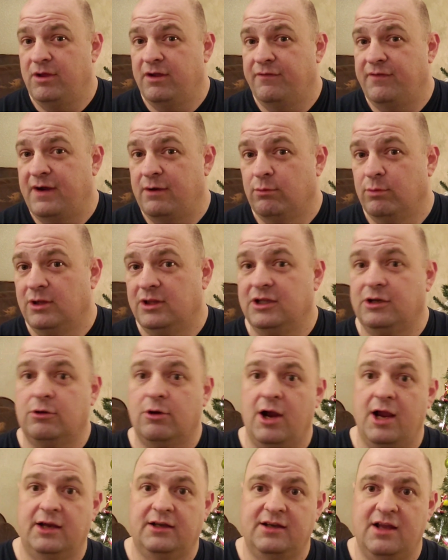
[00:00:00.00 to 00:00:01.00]
If I really
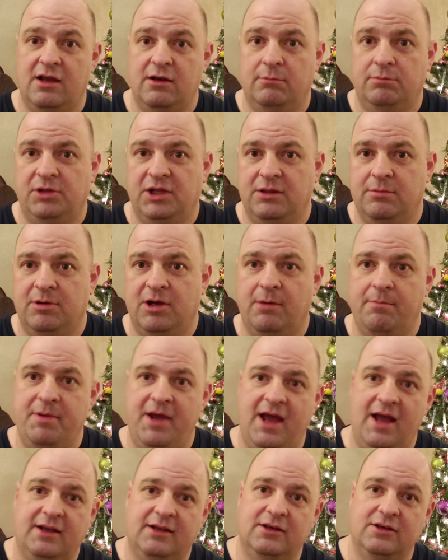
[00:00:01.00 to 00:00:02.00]
crank down and play the ball
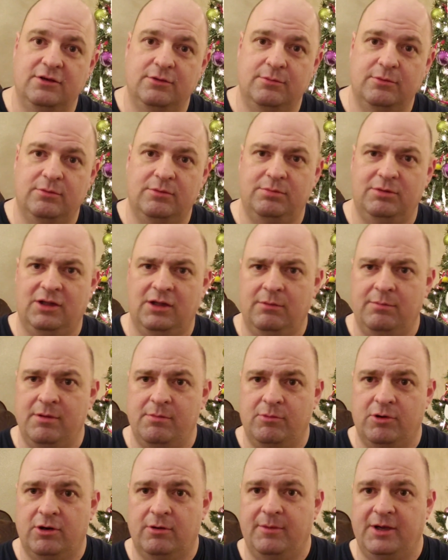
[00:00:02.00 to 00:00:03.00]
back and do a little
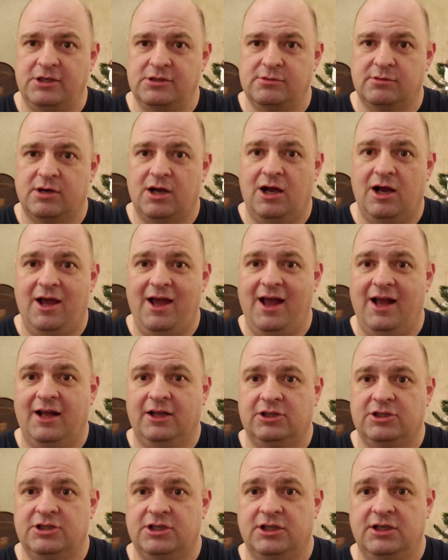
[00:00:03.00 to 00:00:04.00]
bit more of my draw
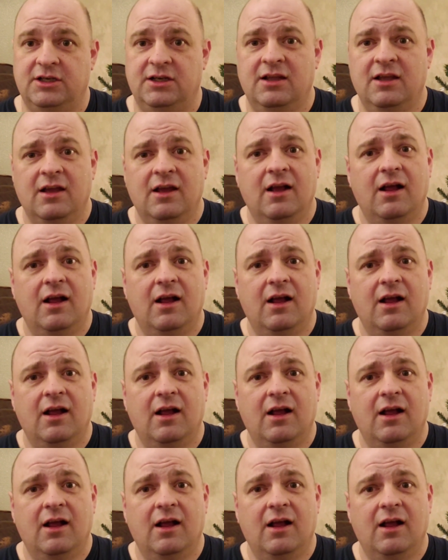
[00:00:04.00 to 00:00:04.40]
action,